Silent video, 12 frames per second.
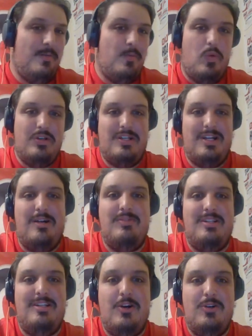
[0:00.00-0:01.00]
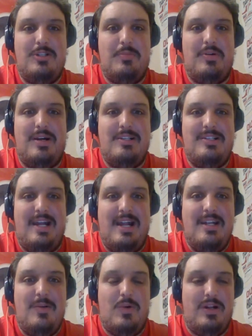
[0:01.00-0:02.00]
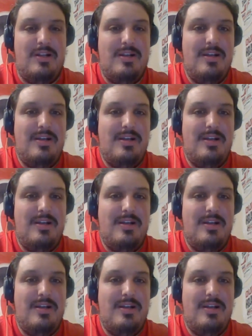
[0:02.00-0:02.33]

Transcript: which comes as no surprise to anyone.